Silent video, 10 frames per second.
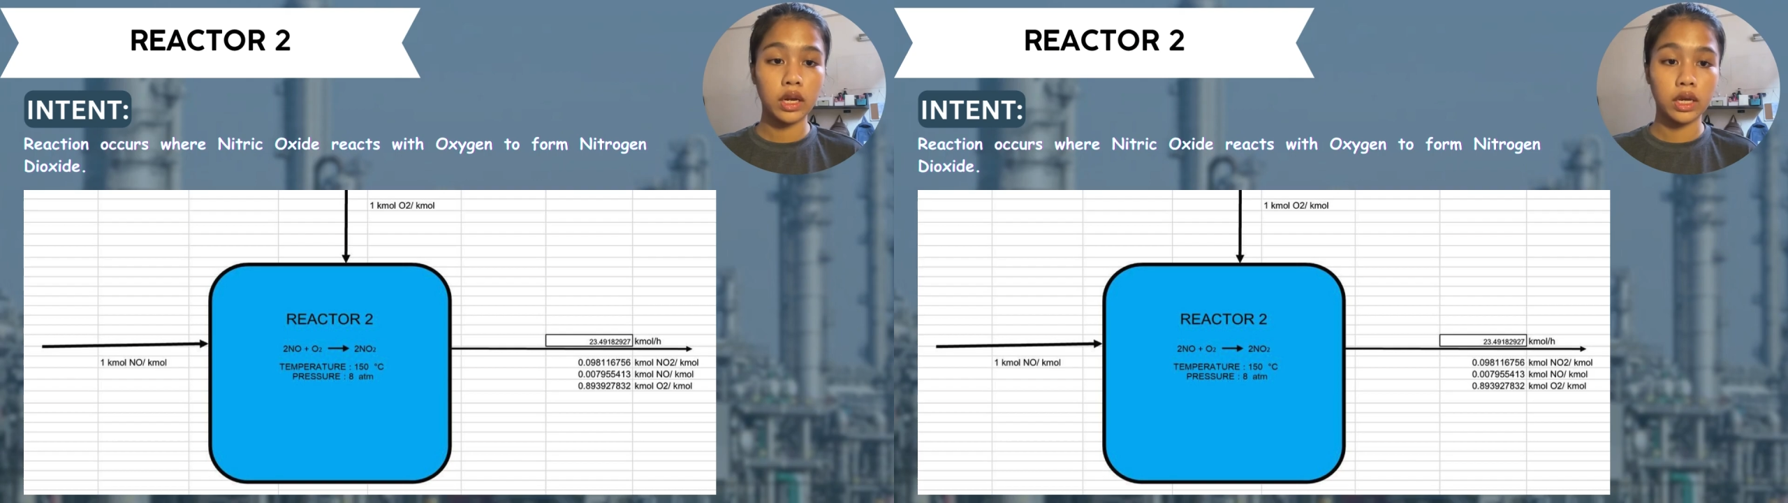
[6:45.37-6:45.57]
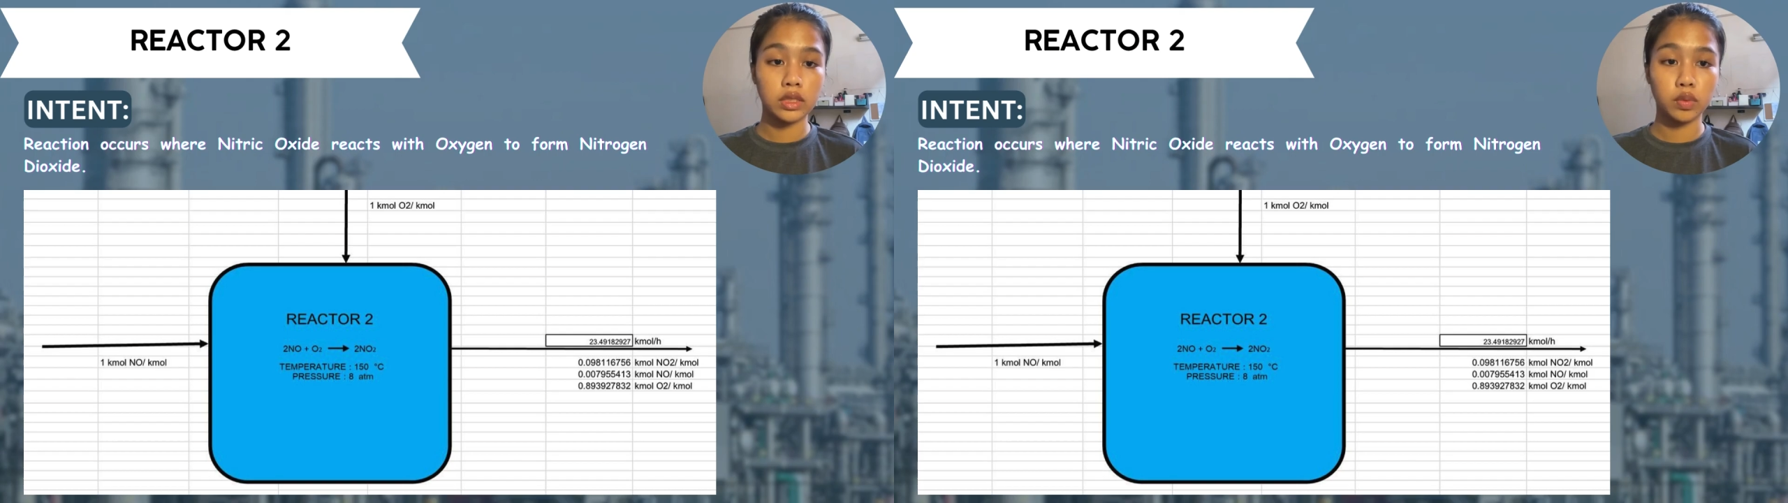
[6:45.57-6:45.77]

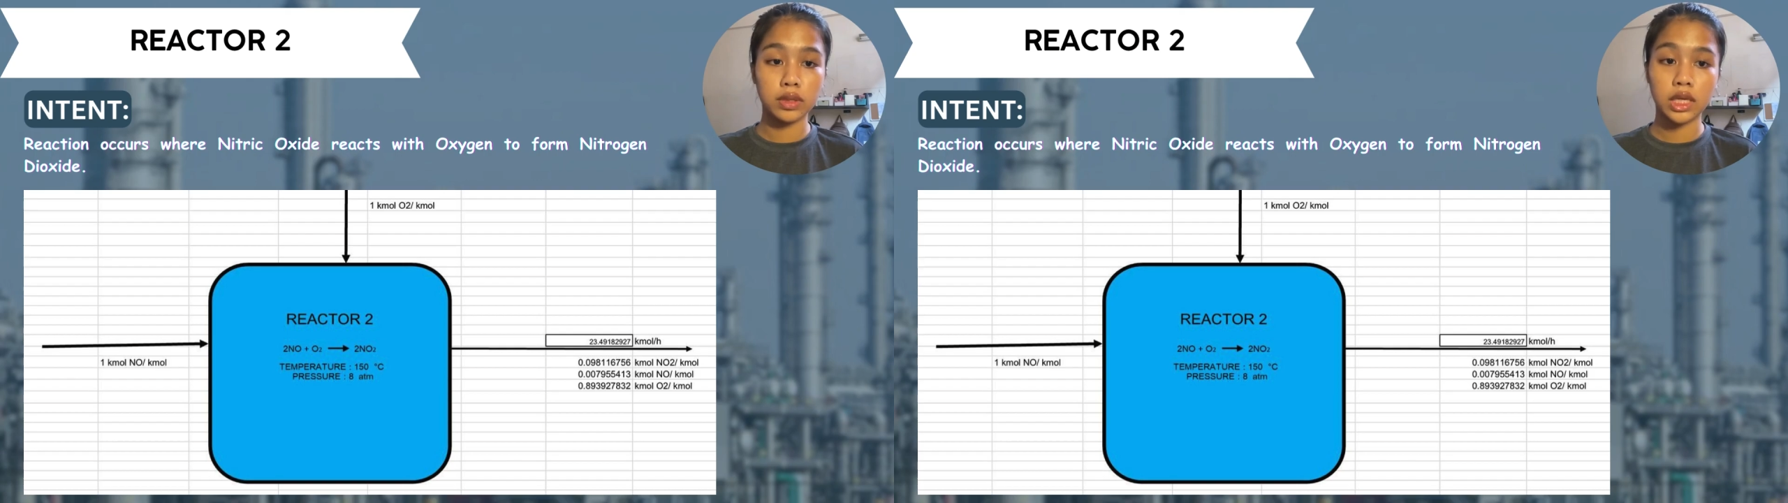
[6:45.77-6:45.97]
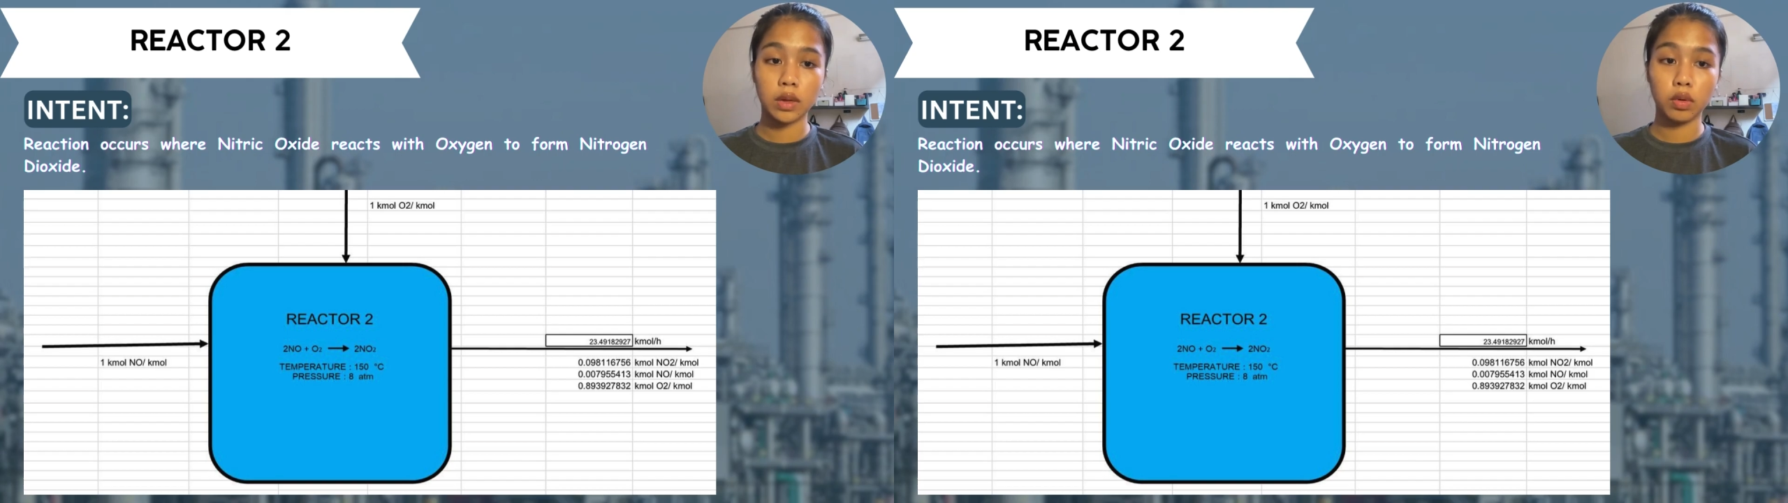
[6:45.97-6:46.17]
is
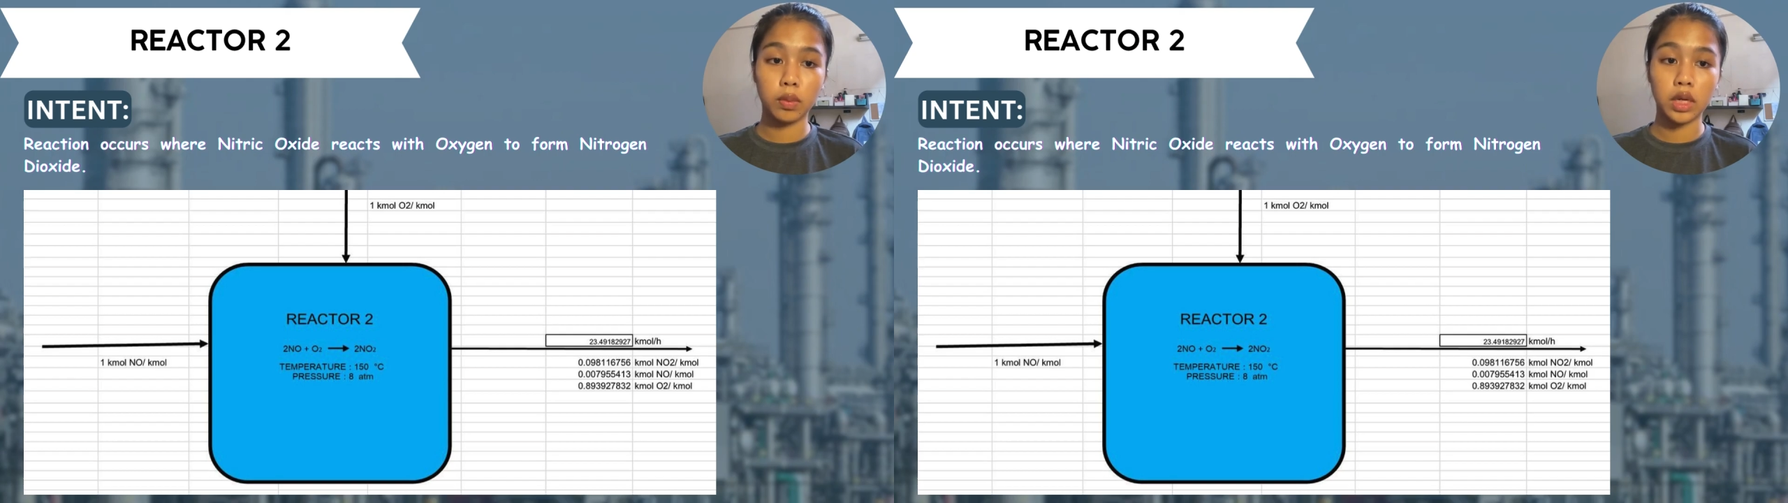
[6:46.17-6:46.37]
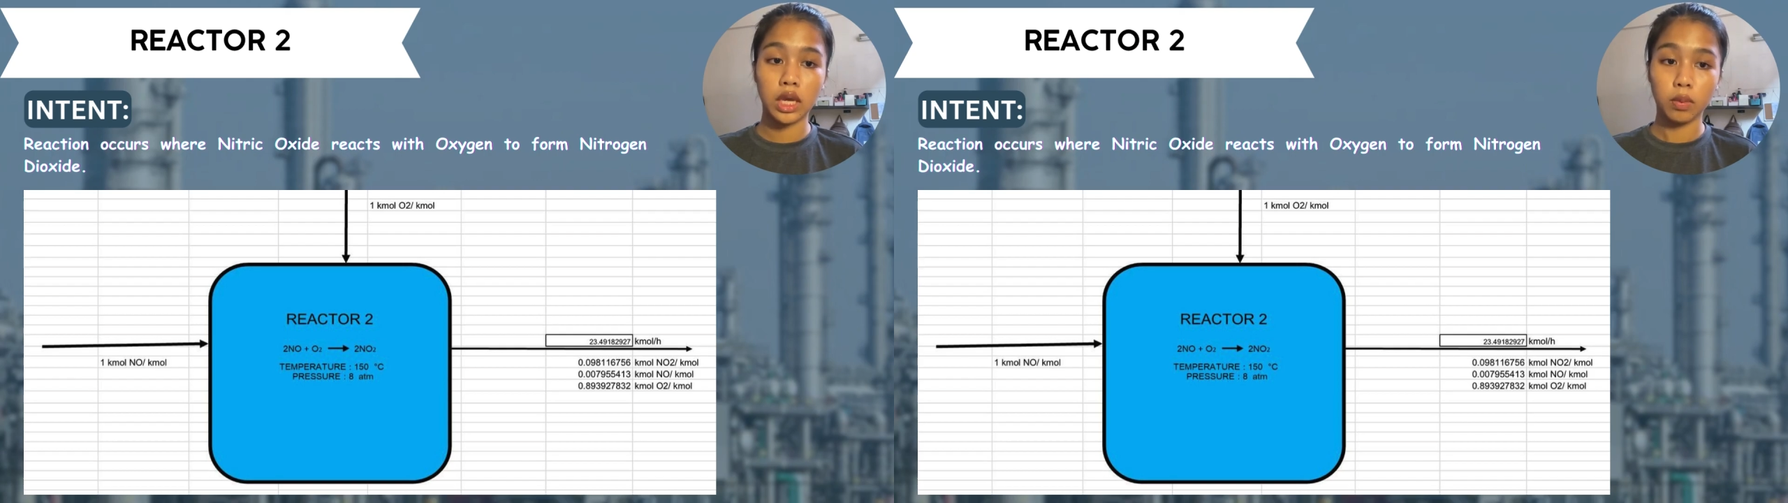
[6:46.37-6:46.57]
1 kmol
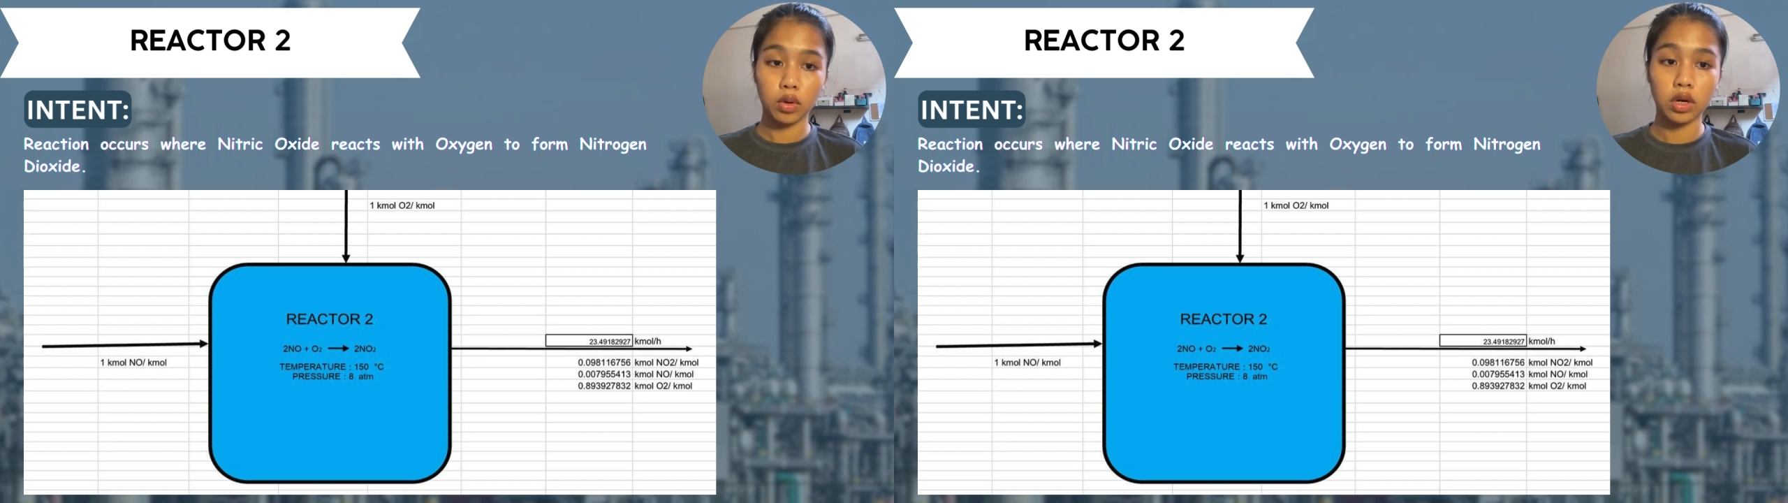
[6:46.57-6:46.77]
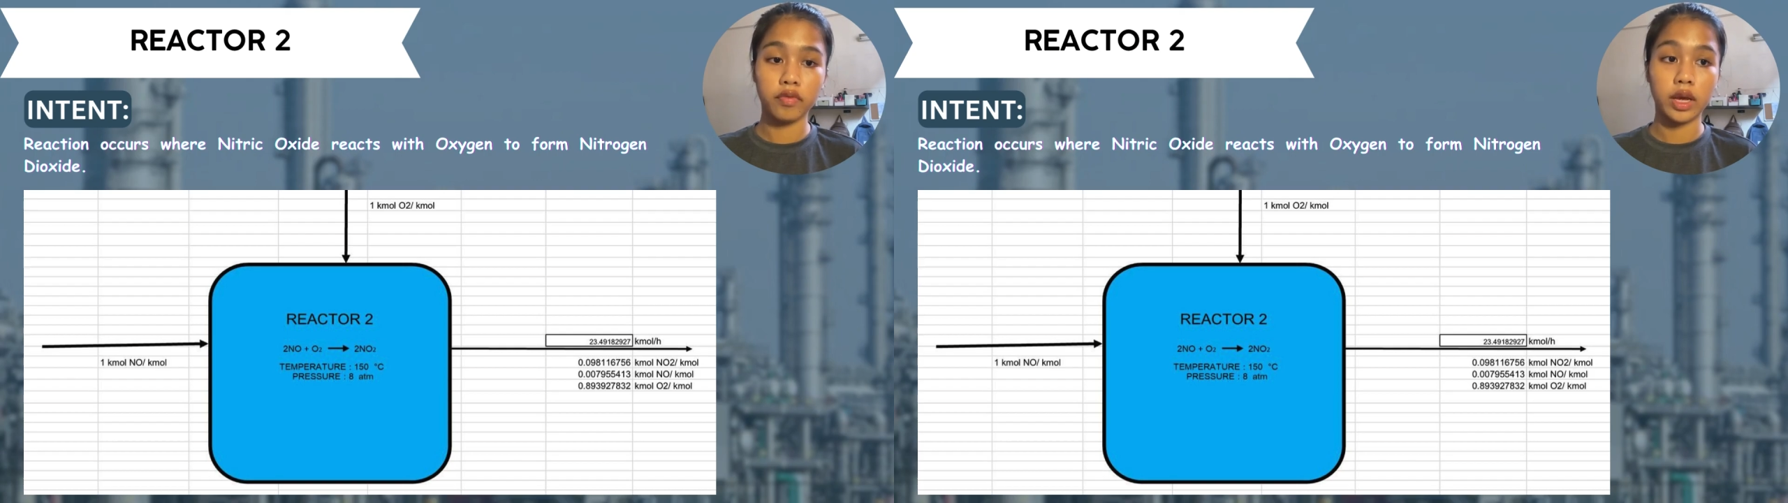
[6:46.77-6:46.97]
per
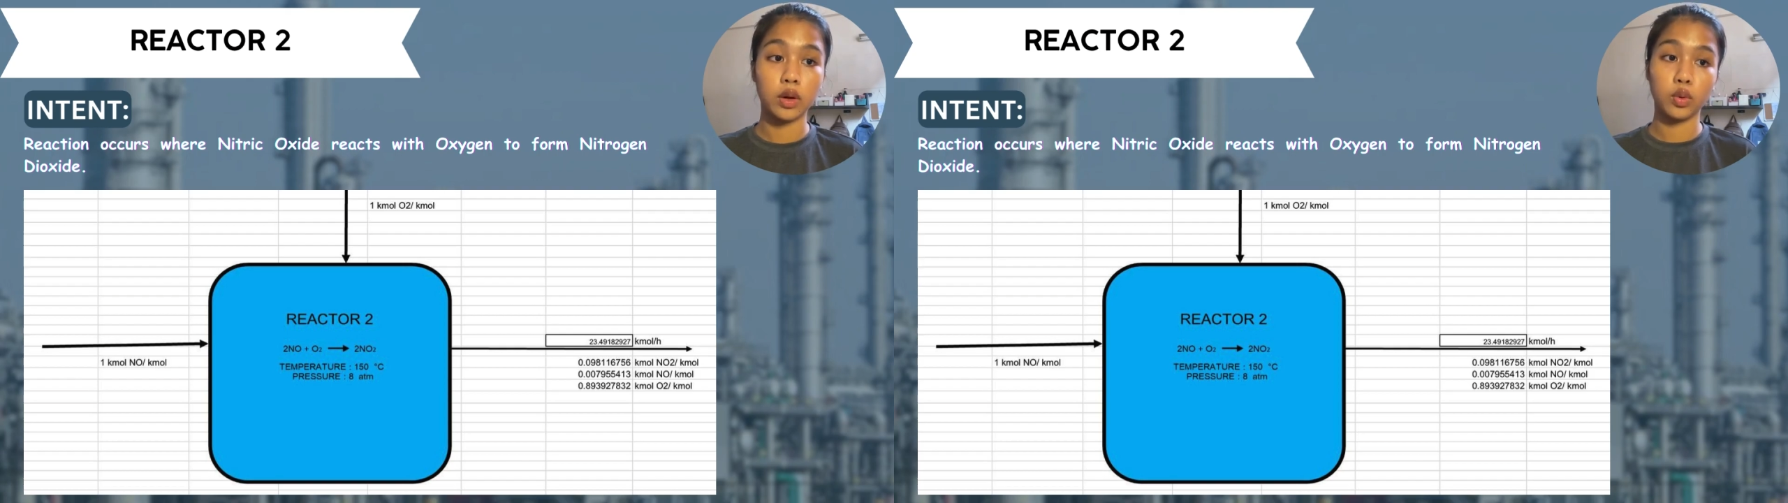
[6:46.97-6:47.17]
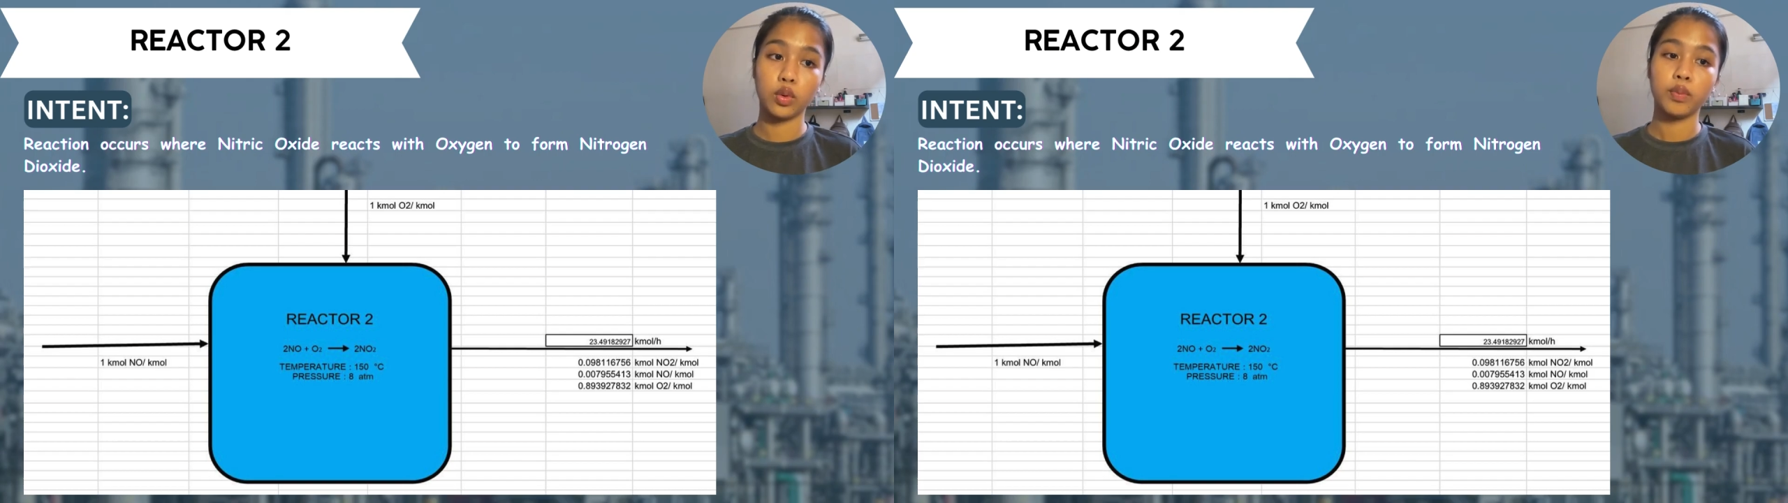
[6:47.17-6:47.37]
kmol of
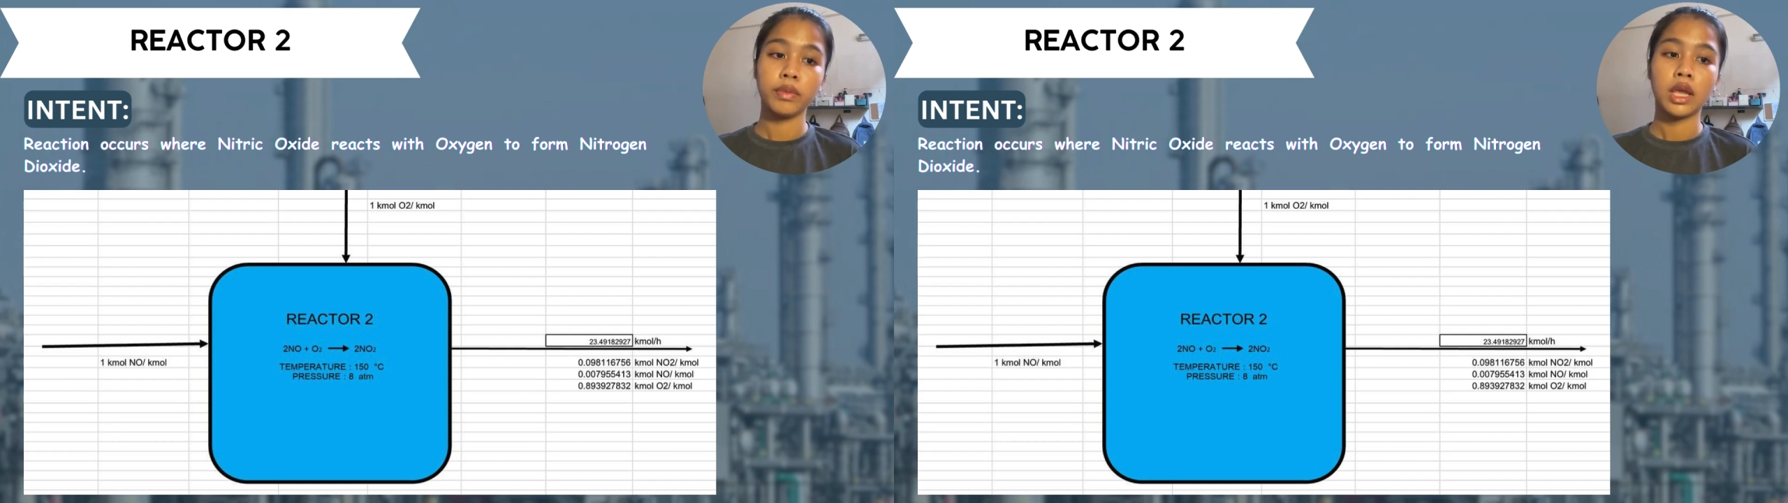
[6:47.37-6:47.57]
NO,